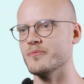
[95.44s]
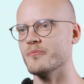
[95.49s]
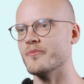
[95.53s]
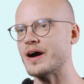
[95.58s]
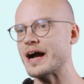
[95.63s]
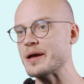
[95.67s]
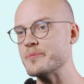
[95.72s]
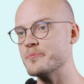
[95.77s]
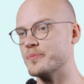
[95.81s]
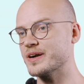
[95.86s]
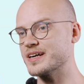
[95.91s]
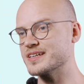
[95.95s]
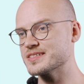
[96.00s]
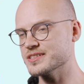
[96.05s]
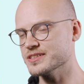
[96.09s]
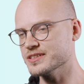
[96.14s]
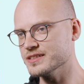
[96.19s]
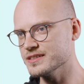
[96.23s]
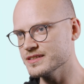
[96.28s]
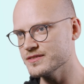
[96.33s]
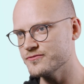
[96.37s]
My
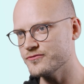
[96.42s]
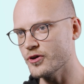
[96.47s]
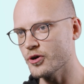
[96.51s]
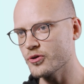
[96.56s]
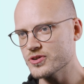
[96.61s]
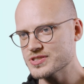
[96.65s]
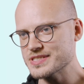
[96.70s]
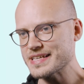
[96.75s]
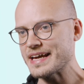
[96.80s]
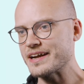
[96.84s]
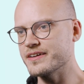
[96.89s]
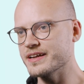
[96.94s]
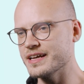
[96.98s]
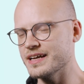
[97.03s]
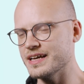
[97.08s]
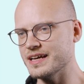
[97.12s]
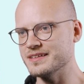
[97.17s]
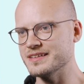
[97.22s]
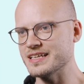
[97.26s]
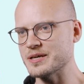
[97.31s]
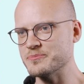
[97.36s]
personal focus
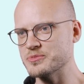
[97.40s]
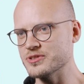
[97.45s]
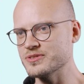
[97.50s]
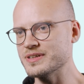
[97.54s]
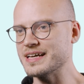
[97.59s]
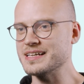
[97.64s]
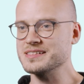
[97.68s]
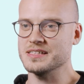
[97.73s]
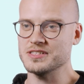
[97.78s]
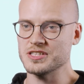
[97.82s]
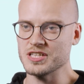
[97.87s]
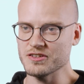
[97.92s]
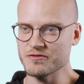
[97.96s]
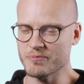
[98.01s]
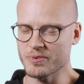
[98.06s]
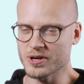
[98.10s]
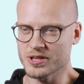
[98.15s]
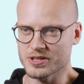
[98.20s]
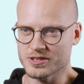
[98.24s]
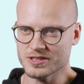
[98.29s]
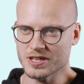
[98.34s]
area at Neptune as a Chief
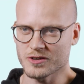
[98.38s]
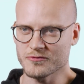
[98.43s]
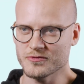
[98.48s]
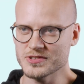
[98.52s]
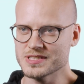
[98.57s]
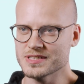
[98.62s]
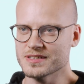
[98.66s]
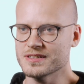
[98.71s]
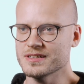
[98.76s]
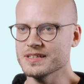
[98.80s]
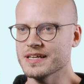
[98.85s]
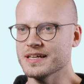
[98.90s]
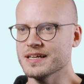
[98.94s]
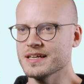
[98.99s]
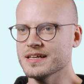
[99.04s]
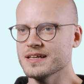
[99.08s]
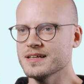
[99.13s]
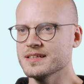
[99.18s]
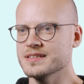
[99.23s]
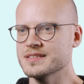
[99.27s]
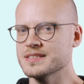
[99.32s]
Product Officer
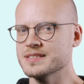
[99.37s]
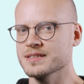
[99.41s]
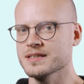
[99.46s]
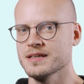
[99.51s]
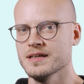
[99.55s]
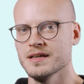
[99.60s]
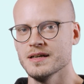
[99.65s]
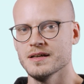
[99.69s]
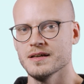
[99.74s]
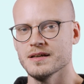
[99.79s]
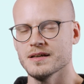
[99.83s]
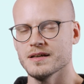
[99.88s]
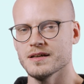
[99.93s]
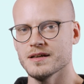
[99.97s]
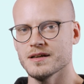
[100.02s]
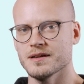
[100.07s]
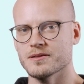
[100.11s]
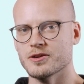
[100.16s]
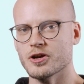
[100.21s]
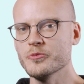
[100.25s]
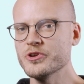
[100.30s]
is
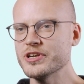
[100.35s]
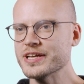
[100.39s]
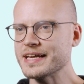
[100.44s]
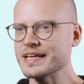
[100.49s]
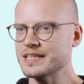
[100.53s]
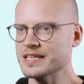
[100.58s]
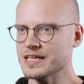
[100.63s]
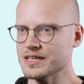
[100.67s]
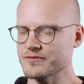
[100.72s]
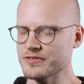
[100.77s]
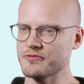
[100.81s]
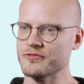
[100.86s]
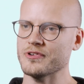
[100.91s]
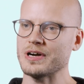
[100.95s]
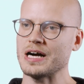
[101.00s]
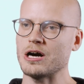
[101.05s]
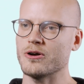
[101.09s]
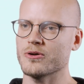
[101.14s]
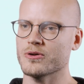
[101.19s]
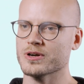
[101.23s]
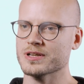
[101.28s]
uh, communicating with
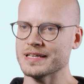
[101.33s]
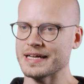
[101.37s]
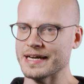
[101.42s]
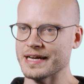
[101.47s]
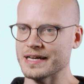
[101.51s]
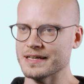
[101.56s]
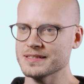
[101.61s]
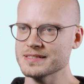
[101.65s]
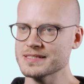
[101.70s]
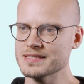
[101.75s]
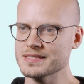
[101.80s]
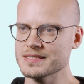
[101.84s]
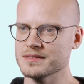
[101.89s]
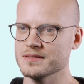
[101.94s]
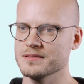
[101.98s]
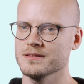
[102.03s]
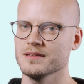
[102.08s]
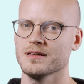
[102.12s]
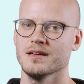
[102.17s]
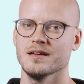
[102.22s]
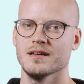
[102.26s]
our clients,
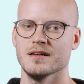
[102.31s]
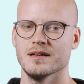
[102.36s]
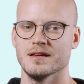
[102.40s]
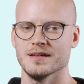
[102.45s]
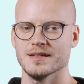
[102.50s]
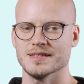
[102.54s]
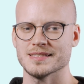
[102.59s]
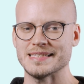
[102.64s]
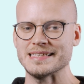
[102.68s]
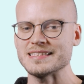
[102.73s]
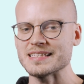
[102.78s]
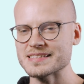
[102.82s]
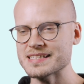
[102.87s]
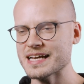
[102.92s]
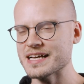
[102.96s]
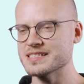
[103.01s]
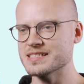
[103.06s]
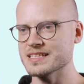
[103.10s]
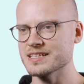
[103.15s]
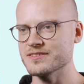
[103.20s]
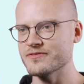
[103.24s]

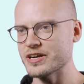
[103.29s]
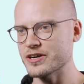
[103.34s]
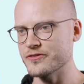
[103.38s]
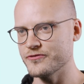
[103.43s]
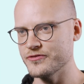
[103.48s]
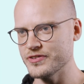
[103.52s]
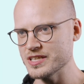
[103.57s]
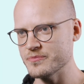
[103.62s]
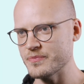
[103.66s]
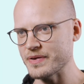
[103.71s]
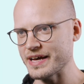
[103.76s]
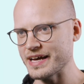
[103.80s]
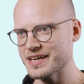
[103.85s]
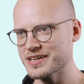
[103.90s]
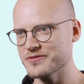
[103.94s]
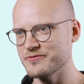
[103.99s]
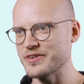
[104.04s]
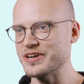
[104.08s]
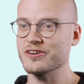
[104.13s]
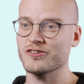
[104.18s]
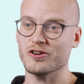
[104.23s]
synthesizing their feedback,
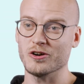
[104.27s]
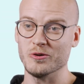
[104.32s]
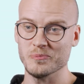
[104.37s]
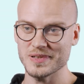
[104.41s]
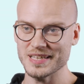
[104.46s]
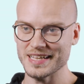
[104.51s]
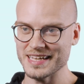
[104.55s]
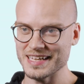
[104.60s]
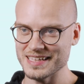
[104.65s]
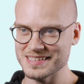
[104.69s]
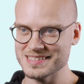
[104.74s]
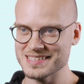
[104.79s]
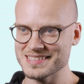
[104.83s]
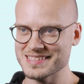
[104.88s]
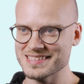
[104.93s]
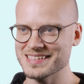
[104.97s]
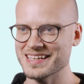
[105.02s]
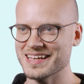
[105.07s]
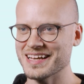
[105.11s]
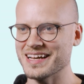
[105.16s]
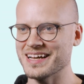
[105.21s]
their
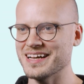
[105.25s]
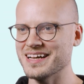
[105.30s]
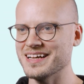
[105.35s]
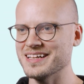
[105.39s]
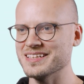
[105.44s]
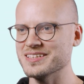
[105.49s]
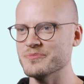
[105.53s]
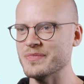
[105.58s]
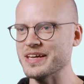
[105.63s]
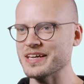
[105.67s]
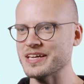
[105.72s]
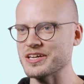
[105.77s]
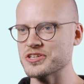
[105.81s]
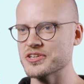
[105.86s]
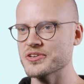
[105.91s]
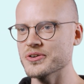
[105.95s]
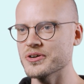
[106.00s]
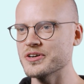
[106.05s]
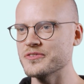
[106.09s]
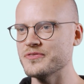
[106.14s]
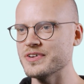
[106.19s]
complaints, and making
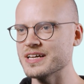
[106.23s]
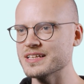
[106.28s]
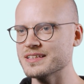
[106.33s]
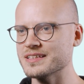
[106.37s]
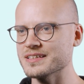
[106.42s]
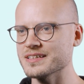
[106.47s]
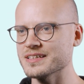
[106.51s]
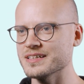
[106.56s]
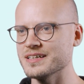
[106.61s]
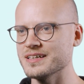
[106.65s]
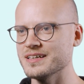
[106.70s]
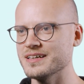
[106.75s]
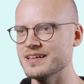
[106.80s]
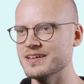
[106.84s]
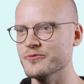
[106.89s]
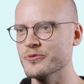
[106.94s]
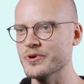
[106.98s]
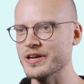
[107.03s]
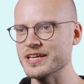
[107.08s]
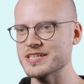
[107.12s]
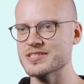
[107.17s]
sure that uh,
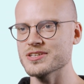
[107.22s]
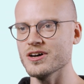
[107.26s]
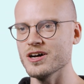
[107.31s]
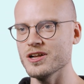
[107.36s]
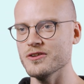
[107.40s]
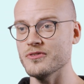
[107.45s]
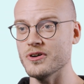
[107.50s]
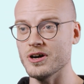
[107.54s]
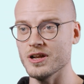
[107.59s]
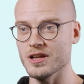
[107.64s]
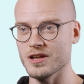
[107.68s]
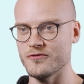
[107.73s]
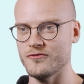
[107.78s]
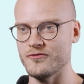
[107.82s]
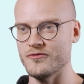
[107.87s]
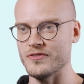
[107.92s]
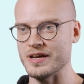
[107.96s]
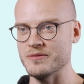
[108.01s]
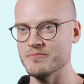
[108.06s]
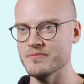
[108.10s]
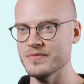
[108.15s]
we solve all of
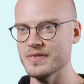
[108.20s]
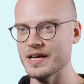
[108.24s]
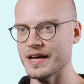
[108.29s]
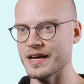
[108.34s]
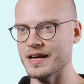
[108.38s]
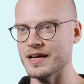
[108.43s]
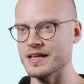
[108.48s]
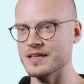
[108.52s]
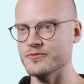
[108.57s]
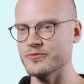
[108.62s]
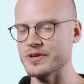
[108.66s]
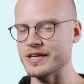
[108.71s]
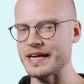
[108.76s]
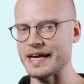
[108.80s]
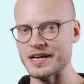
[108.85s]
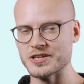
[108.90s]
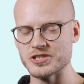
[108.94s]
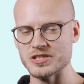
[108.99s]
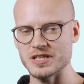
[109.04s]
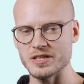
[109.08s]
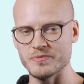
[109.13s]
them and we
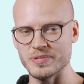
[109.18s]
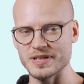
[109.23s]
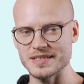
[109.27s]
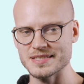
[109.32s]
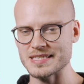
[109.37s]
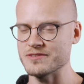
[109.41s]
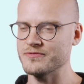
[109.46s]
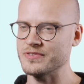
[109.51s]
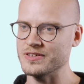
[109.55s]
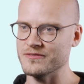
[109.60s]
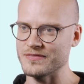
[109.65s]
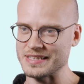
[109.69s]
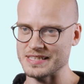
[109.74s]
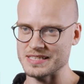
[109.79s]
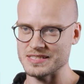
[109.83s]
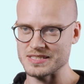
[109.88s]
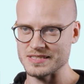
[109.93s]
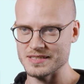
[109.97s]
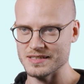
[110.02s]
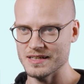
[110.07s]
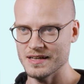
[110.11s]
actually build something that
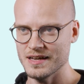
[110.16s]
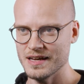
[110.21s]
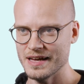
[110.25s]
is